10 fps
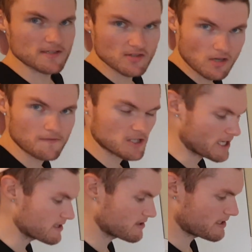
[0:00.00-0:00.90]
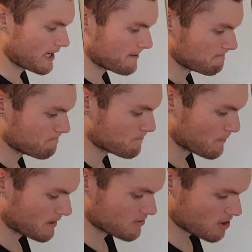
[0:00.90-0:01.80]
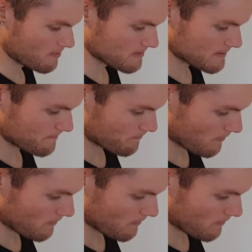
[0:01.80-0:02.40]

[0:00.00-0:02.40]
soft cheese you'd get in the shops.